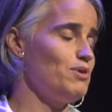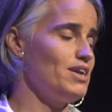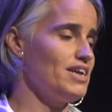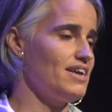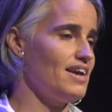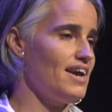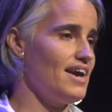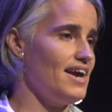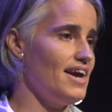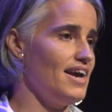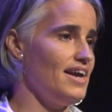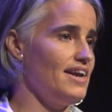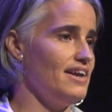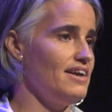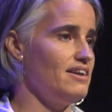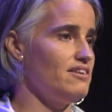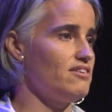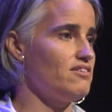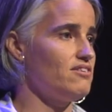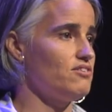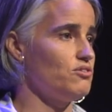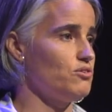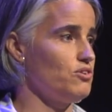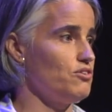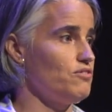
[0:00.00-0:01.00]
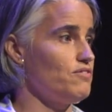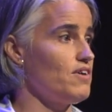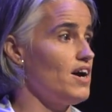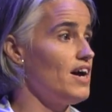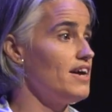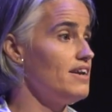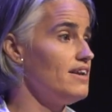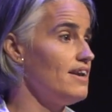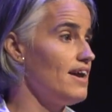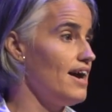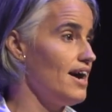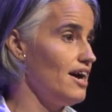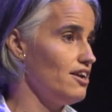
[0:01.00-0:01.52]
But again, it's sort of
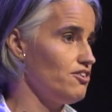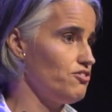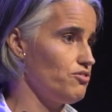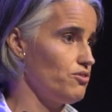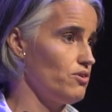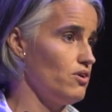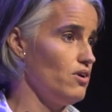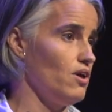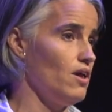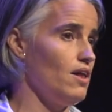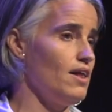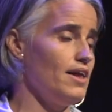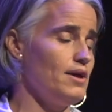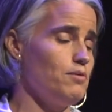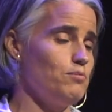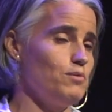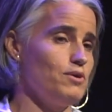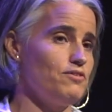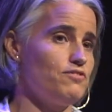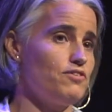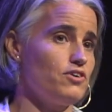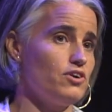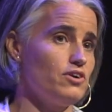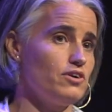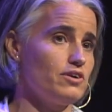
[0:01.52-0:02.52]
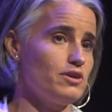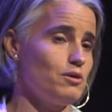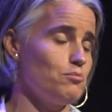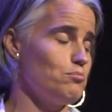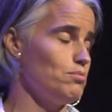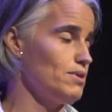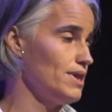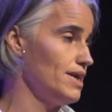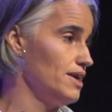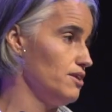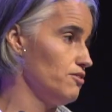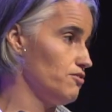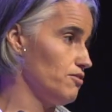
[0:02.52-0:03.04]
unnatural, and we've heard
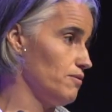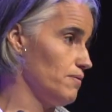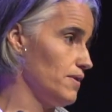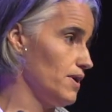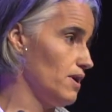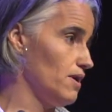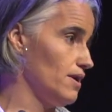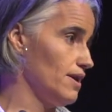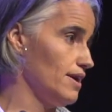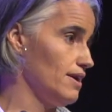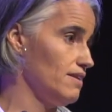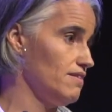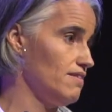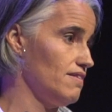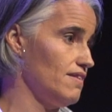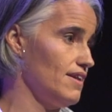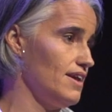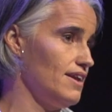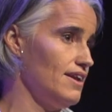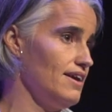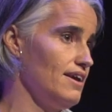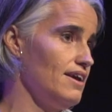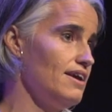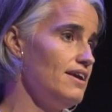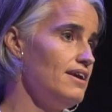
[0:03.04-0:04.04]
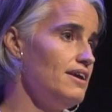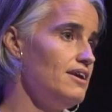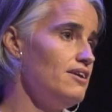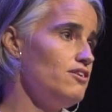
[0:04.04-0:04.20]
complaints from the audience that it